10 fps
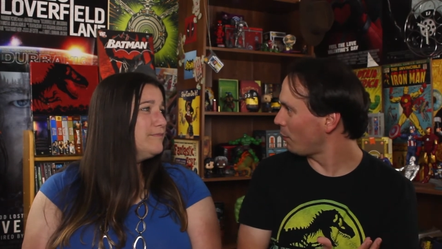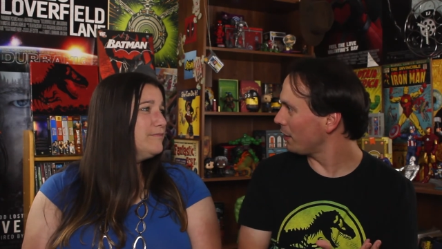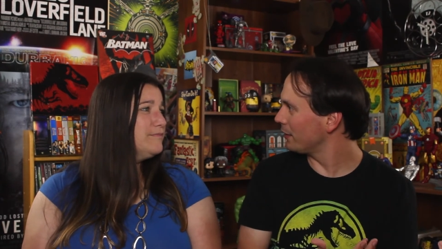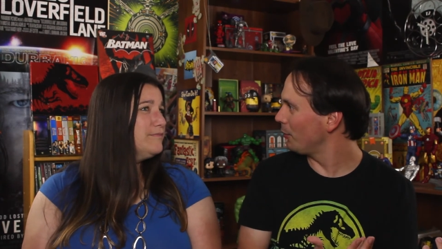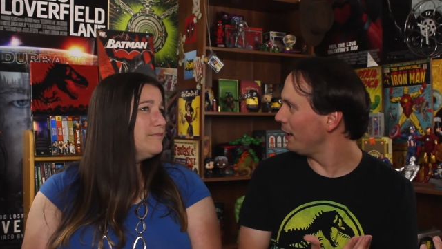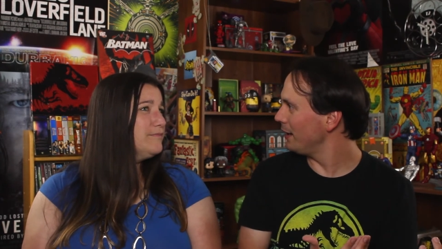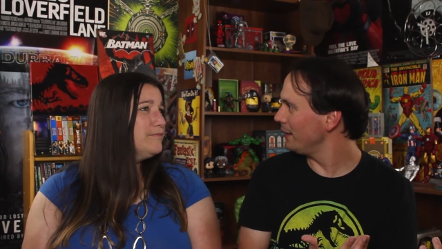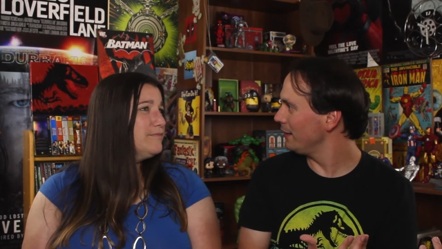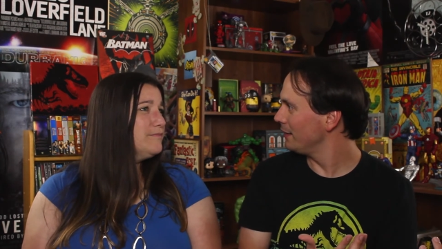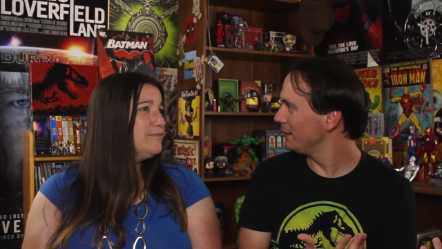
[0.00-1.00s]
Speaker 1: walking
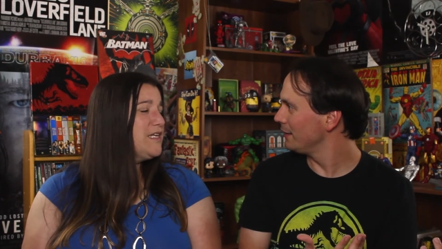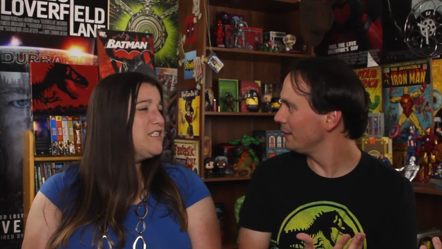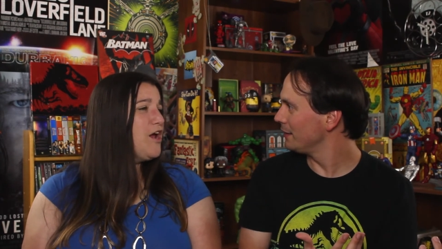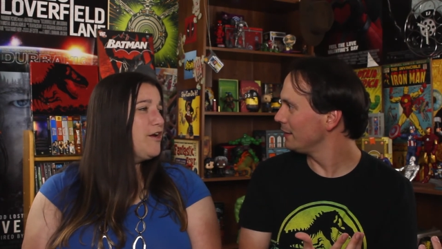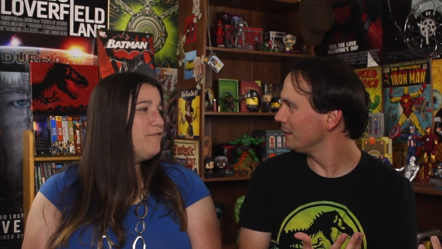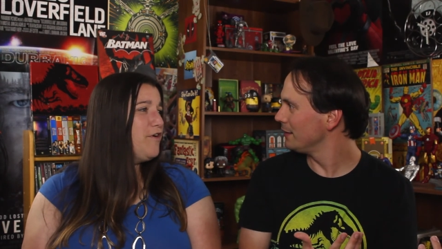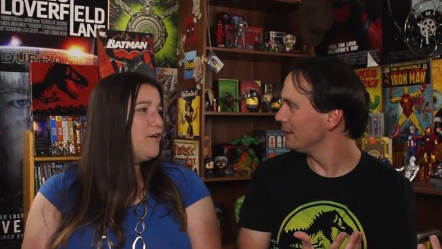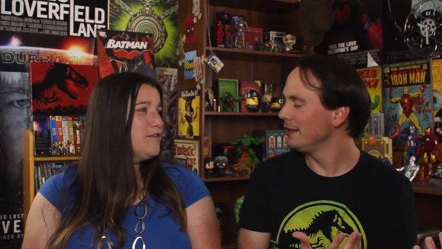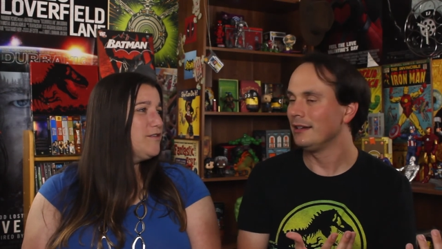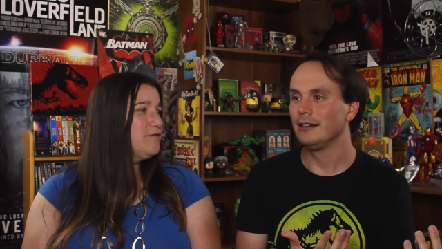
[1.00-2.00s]
away?
Speaker 2: It's not your
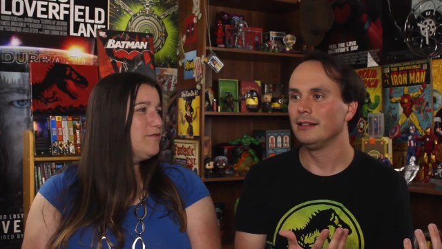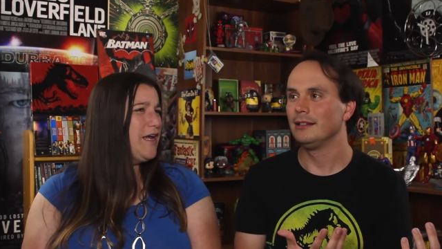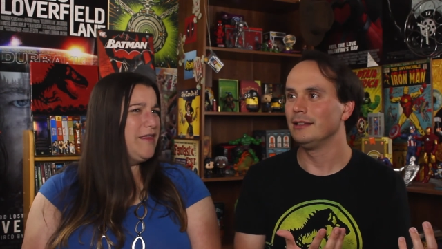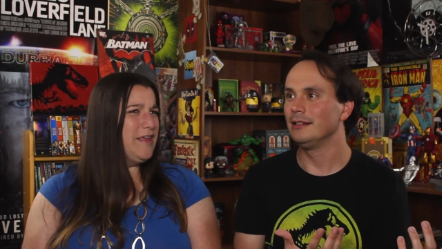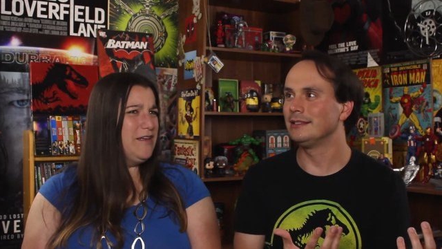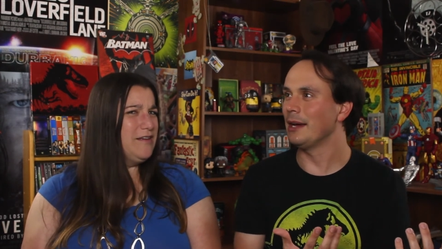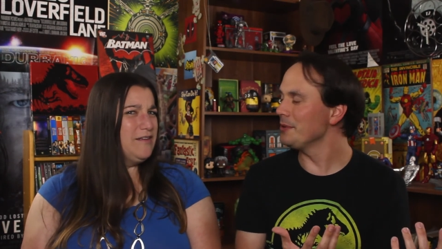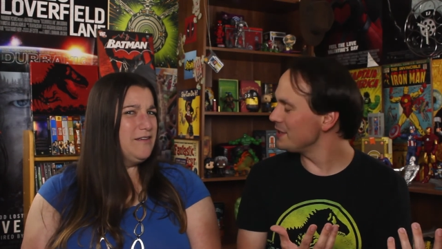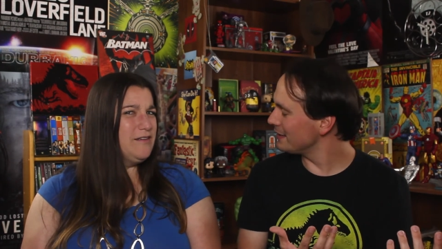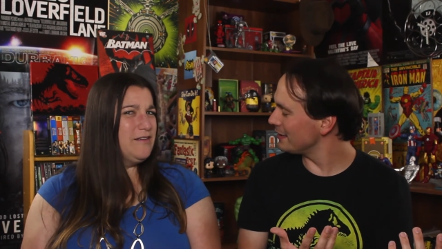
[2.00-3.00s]
fault, I think.
Speaker 1: Is that
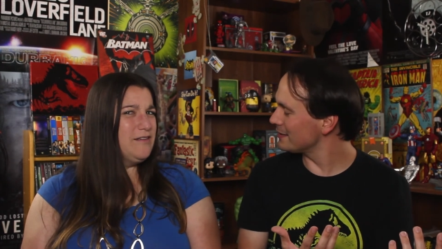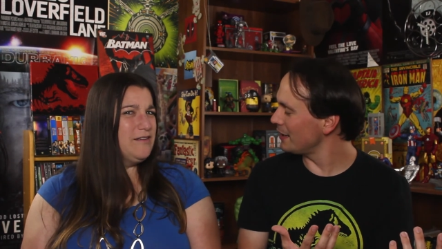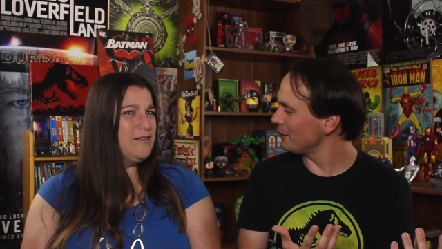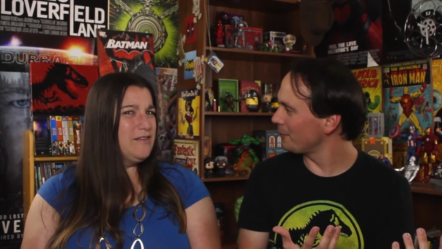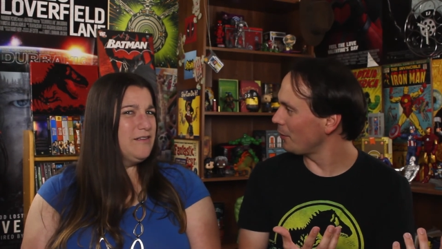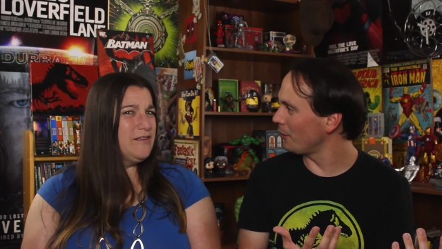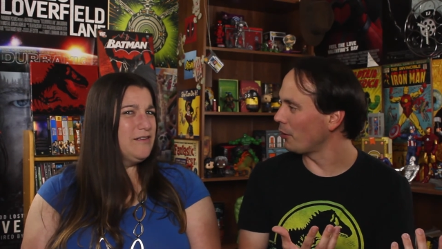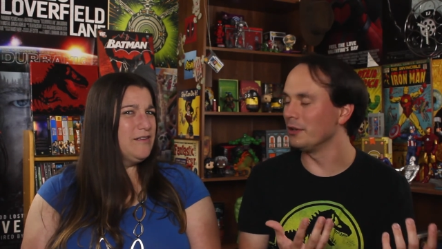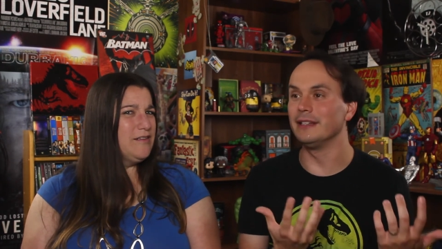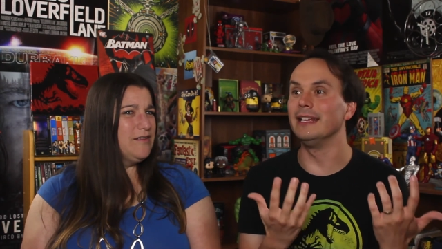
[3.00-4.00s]
what she said? It's not your fault?
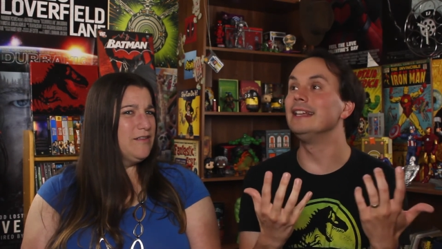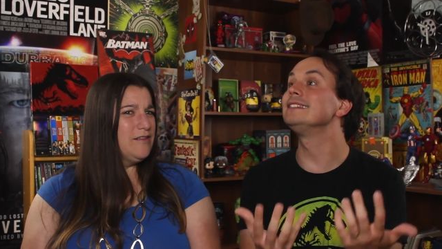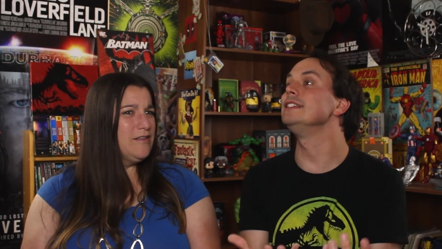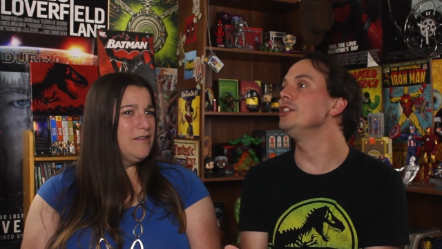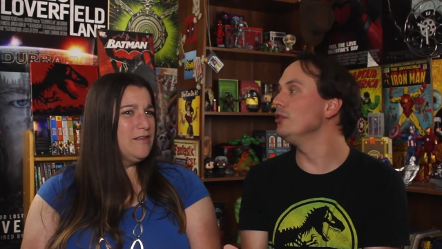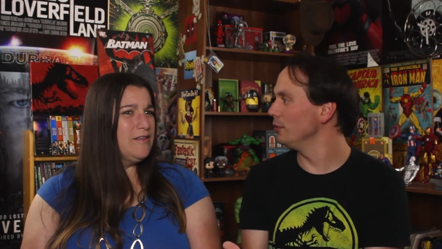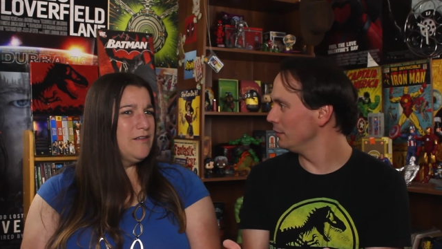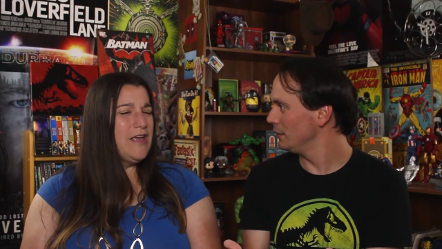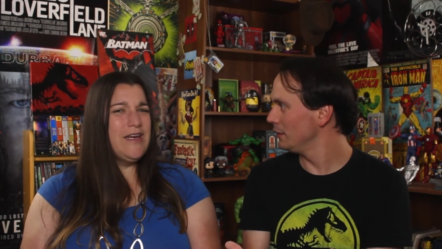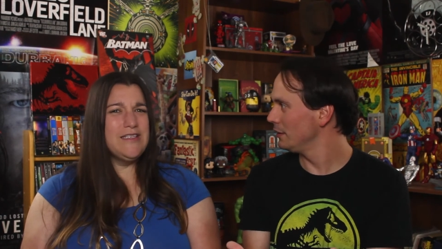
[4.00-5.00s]
Or it isn't you.
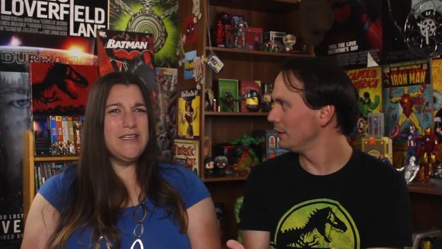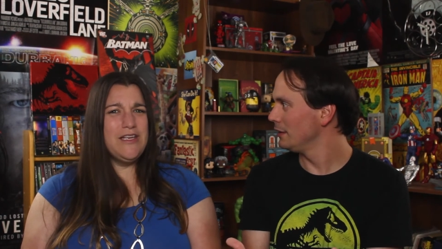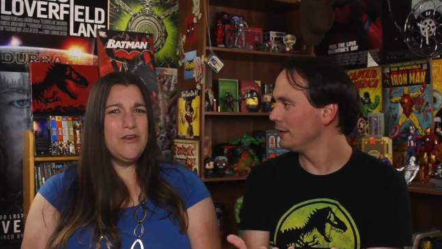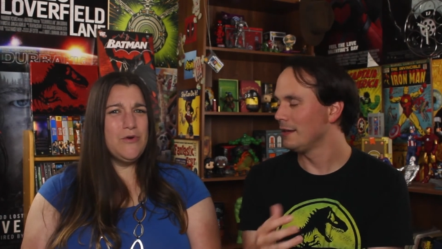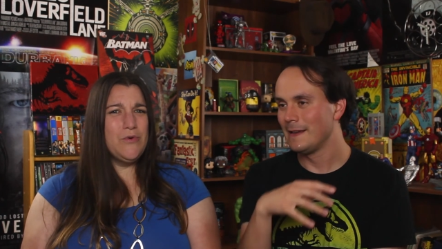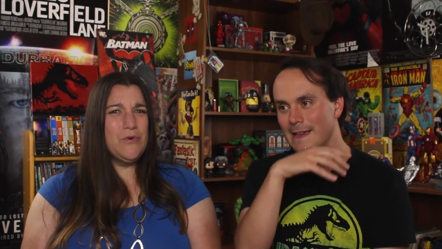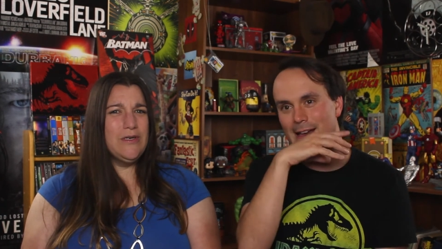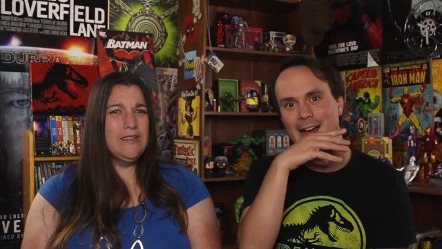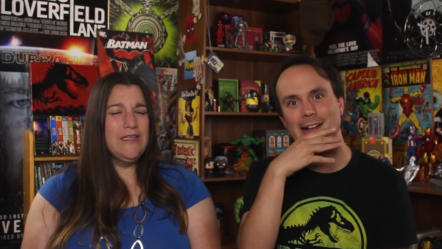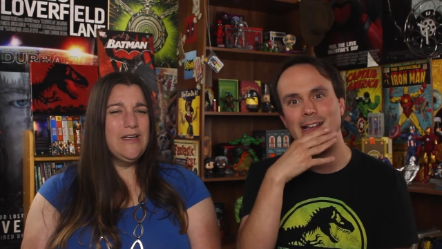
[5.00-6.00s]
It isn't you?
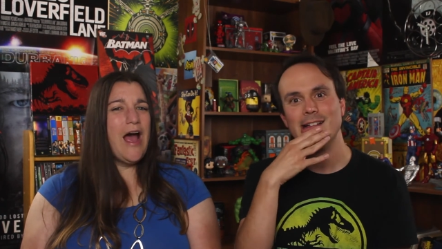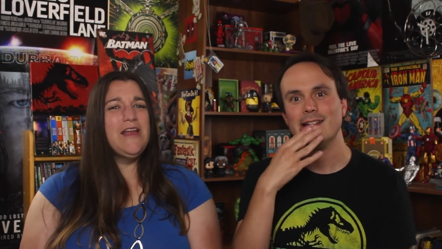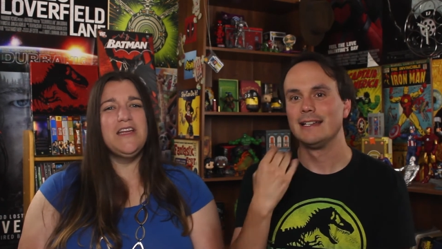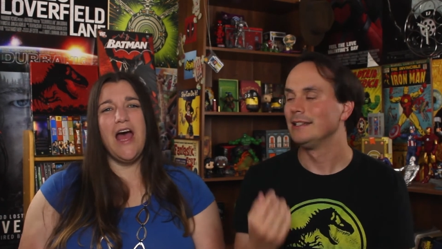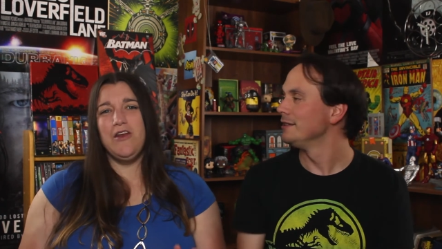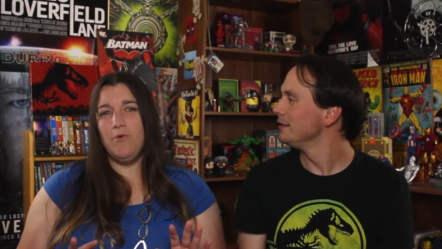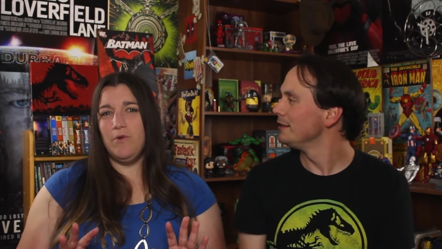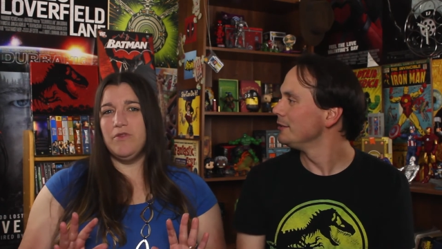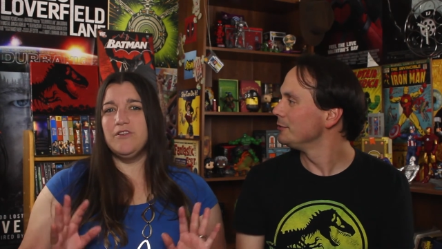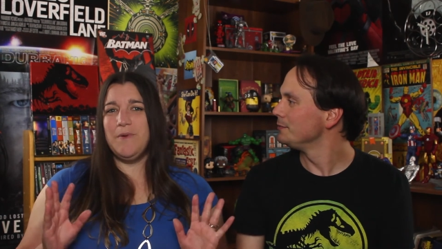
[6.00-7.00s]
Yeah.
Speaker 2: I don't,
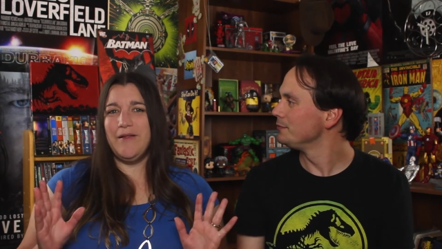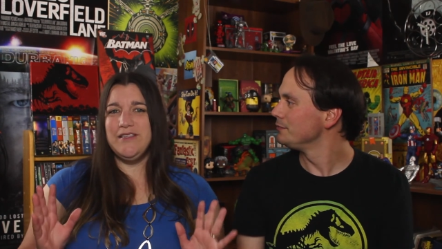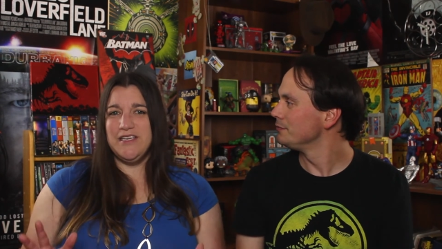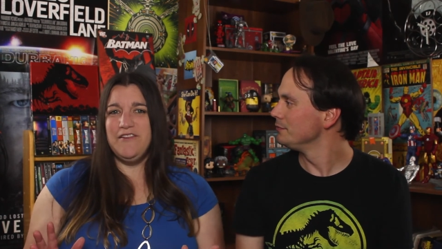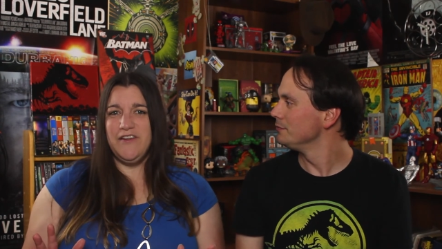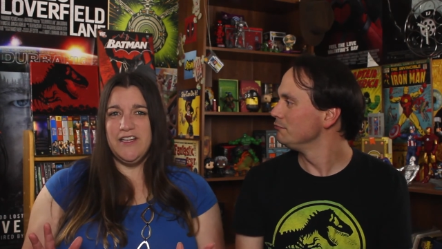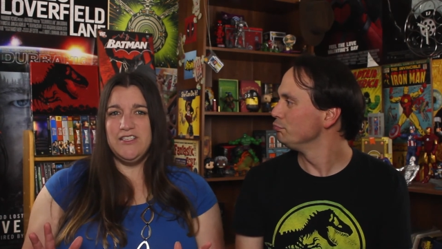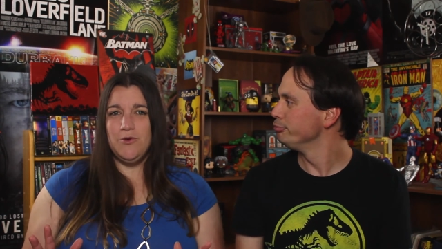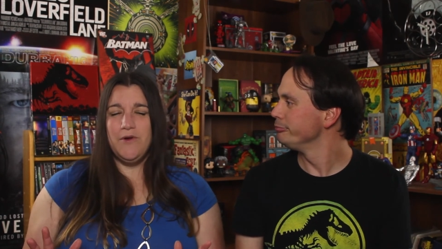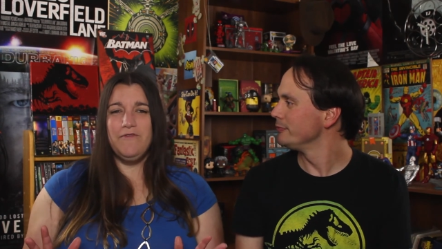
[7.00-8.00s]
there's probably significance
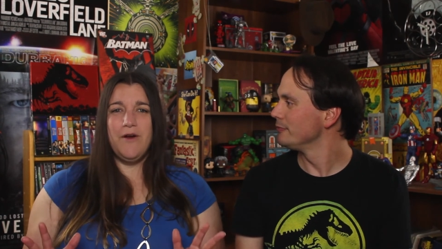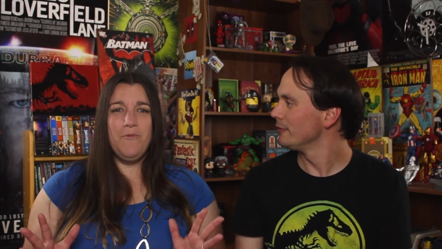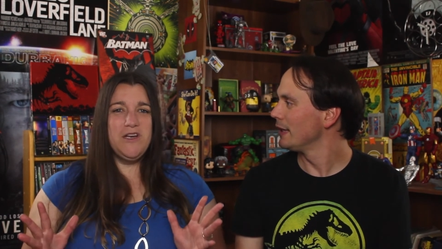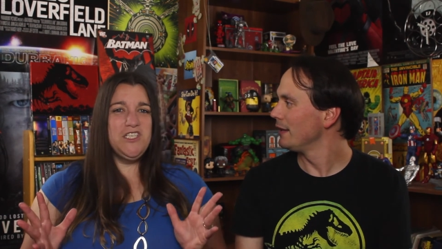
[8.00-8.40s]
to it from when